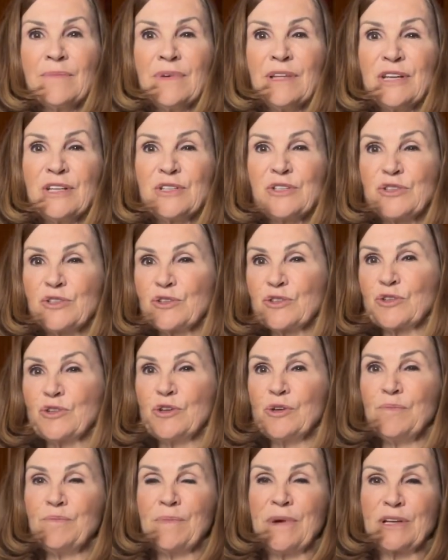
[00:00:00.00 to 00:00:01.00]
going to
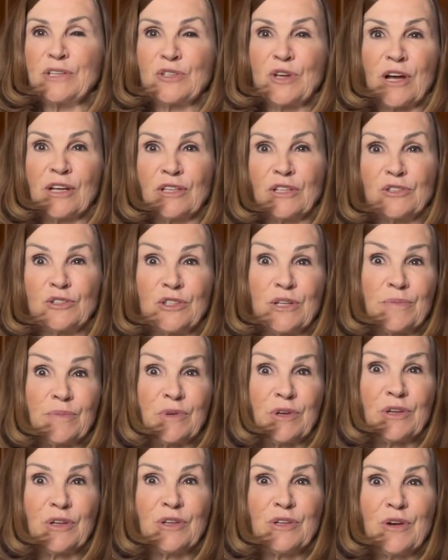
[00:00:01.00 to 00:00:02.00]
scoop my chocolate chip
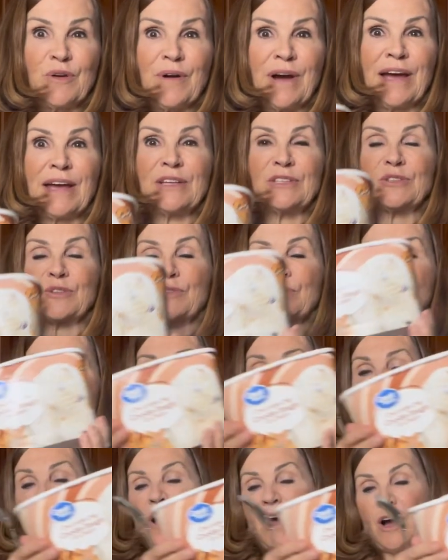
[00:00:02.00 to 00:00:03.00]
cookie dough ice cream
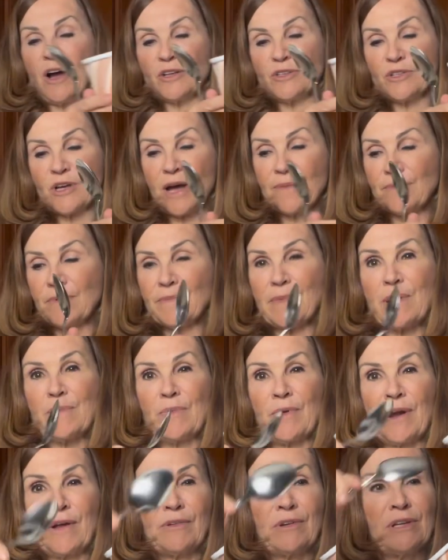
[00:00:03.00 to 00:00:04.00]
on top of my
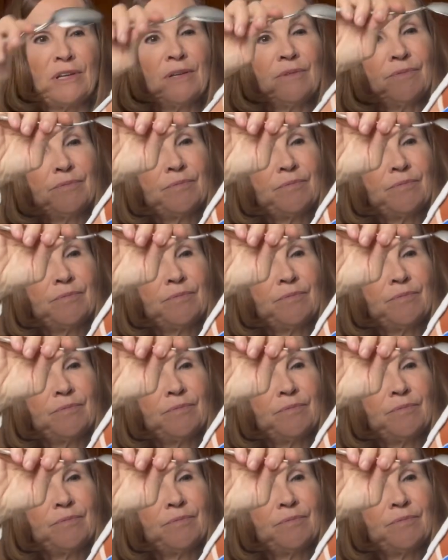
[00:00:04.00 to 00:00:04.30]
brownie.